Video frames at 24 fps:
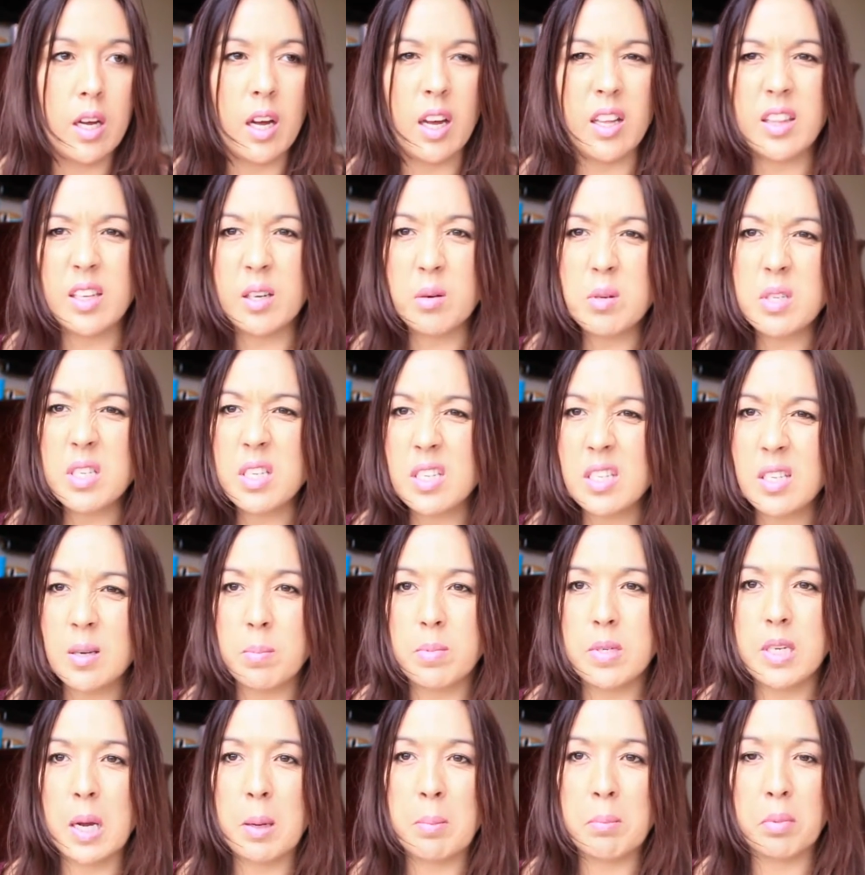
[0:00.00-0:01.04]
I think it was in
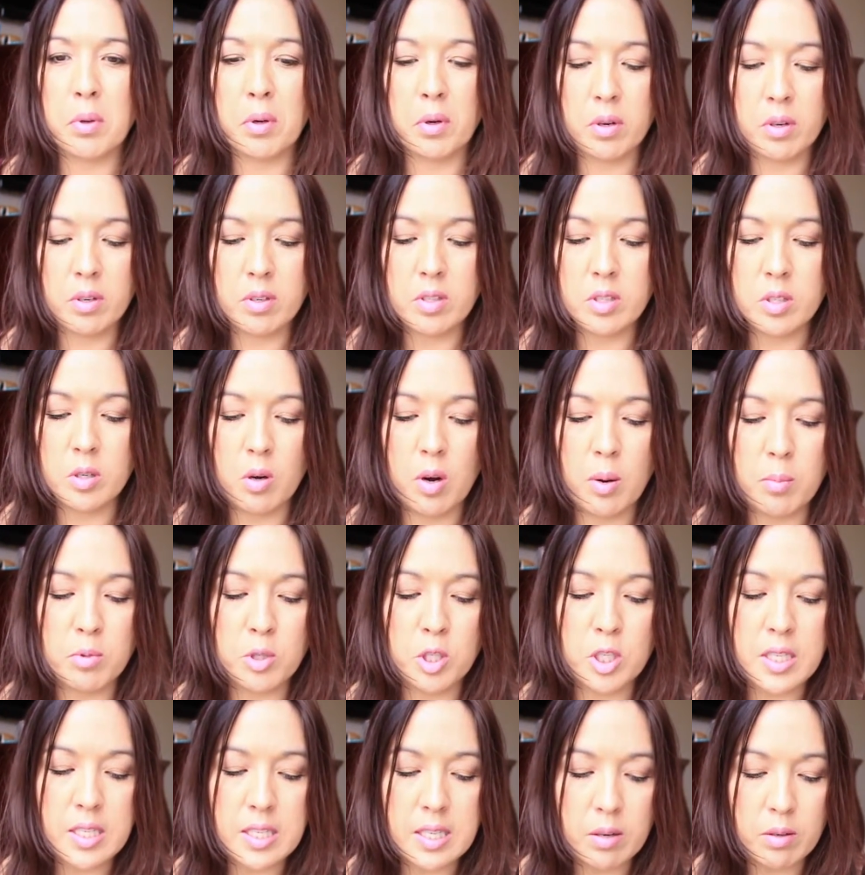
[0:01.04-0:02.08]
September. So I'm
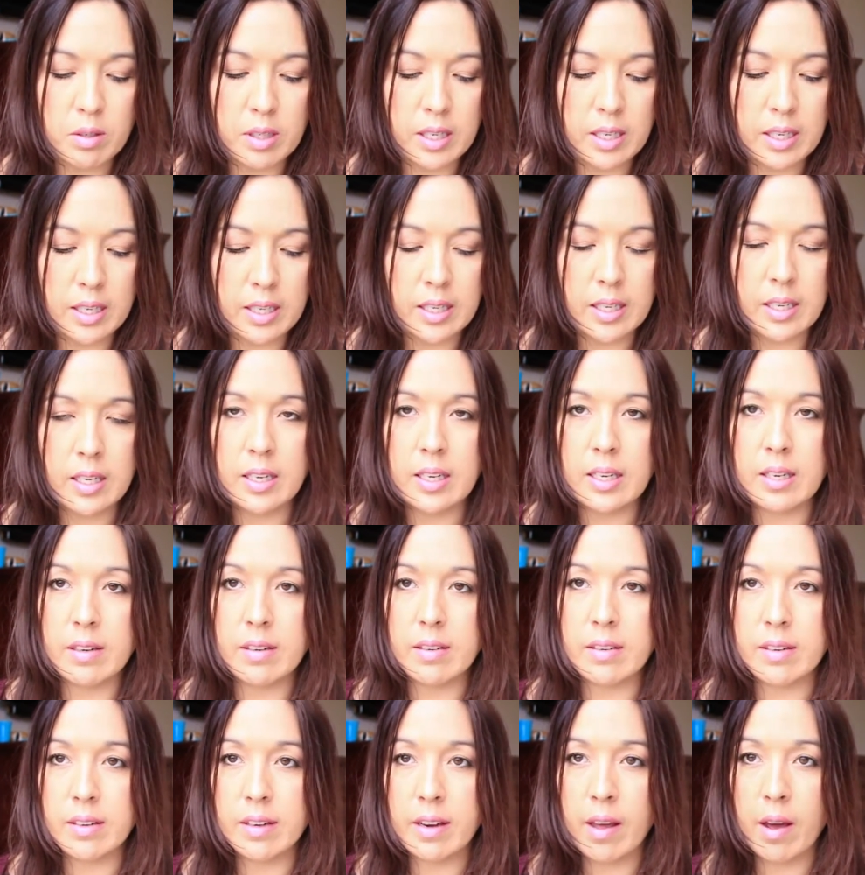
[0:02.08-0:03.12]
just now getting it
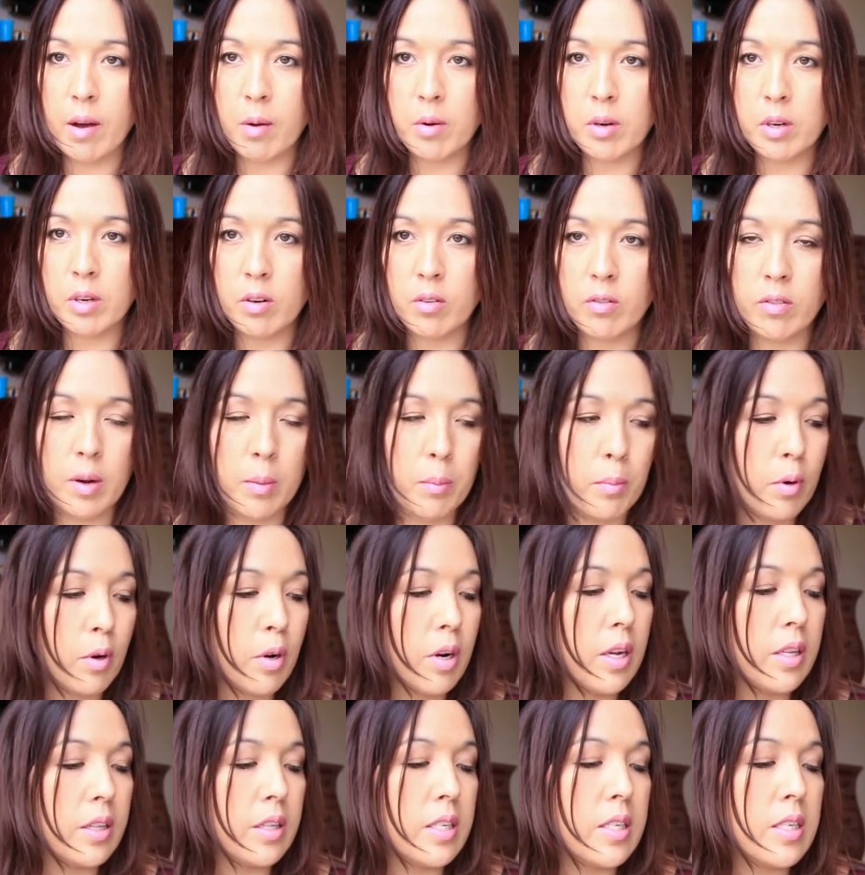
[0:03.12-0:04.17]
now in November.
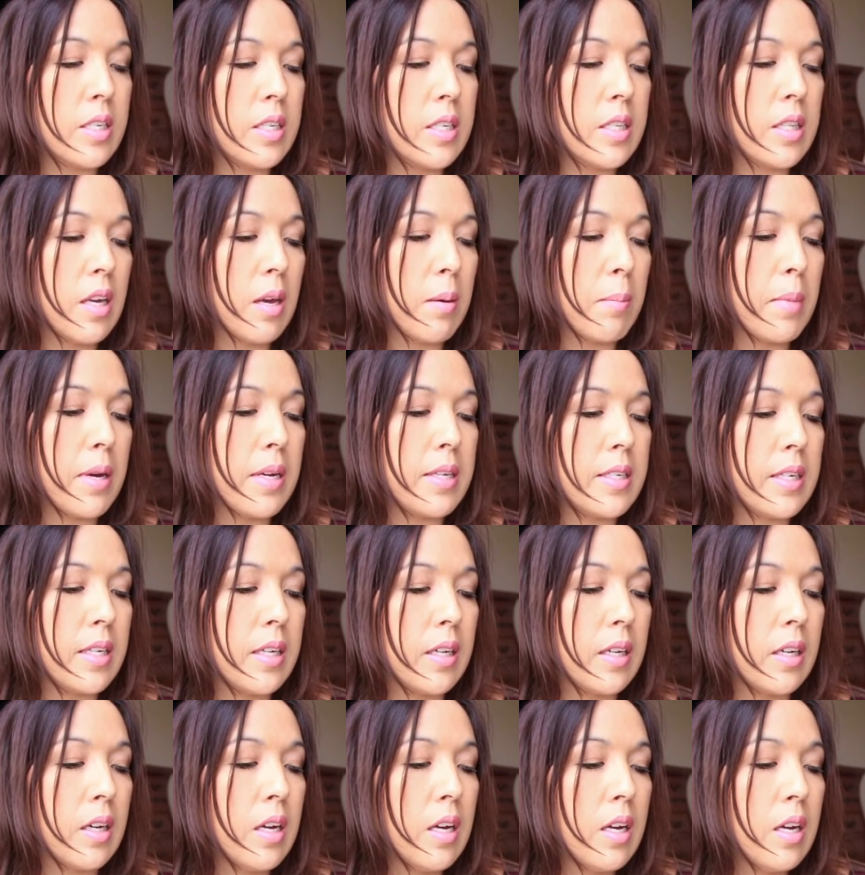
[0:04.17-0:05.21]
And this is the
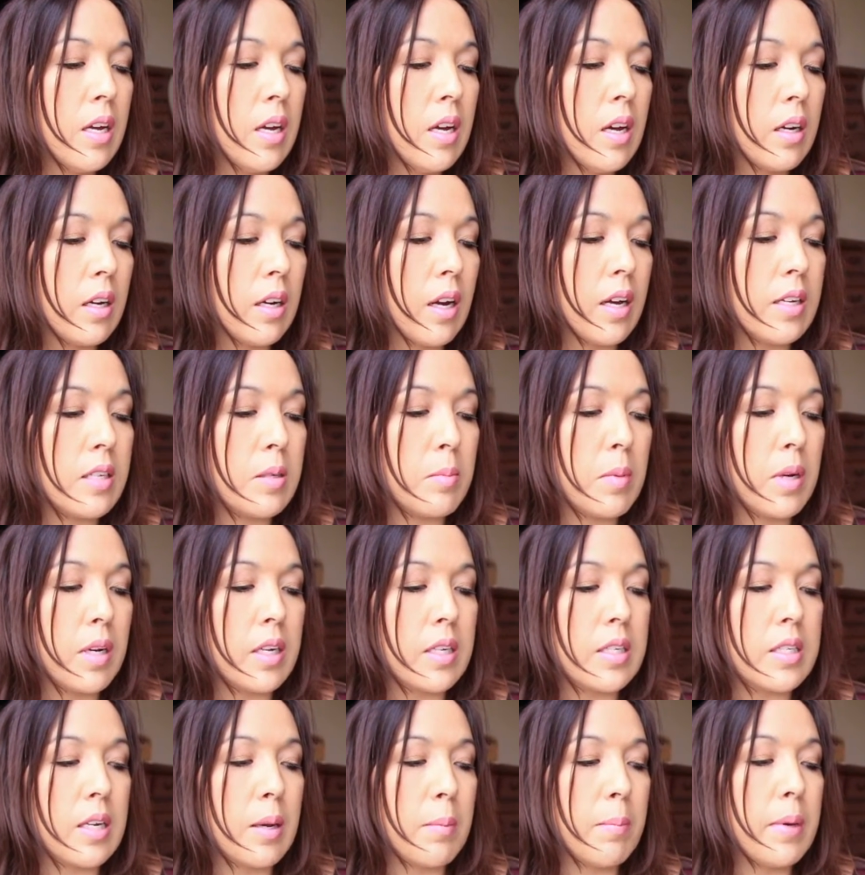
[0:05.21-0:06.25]
Amazing
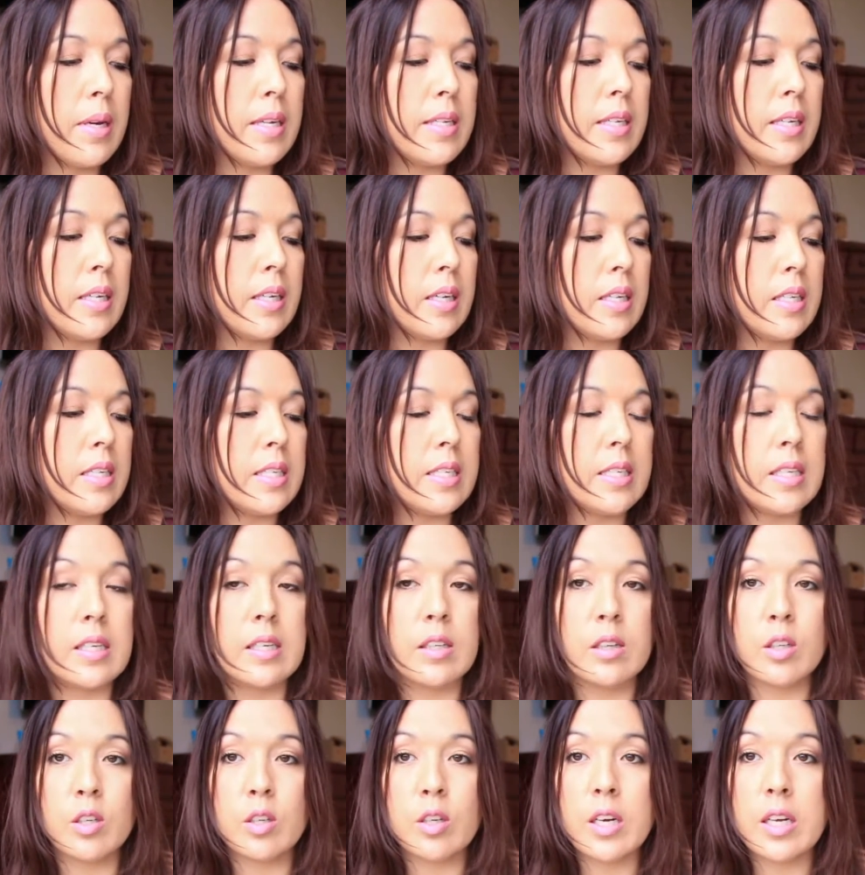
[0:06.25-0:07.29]
Cosmetics Amazing
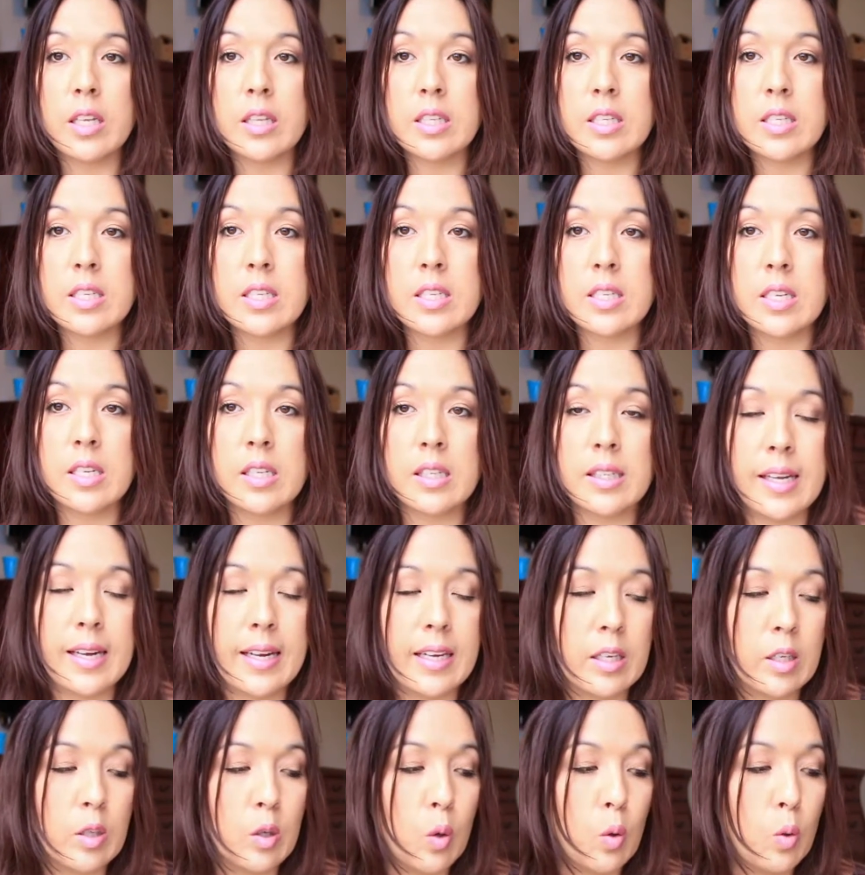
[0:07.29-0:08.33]
Concealer. And this is in
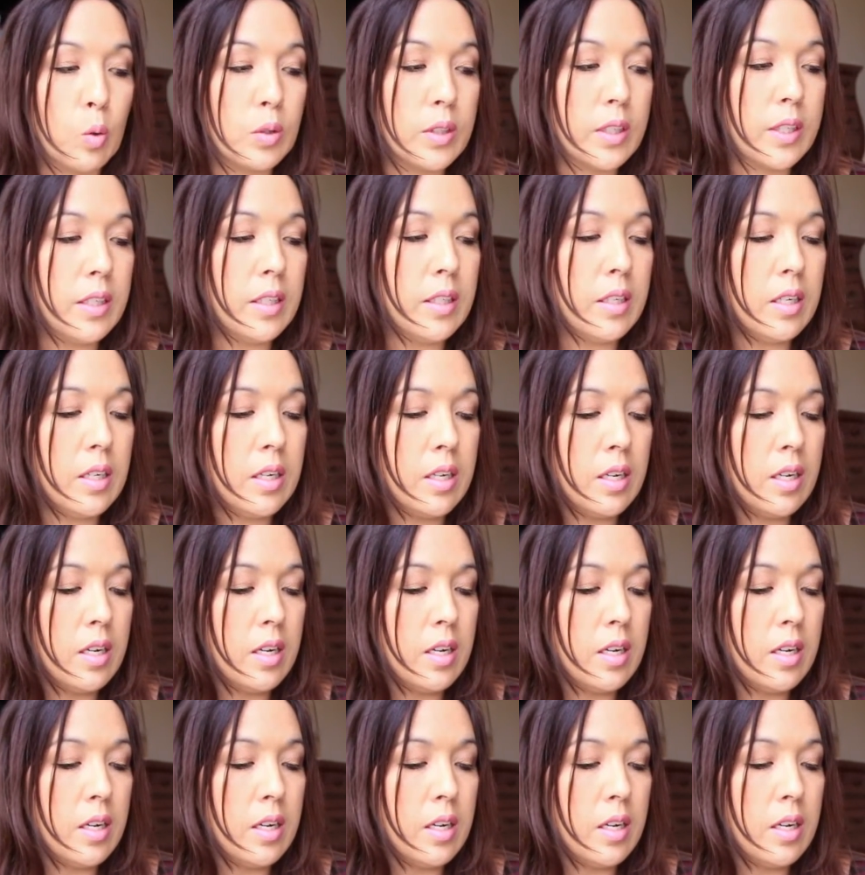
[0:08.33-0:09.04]
Light Golden.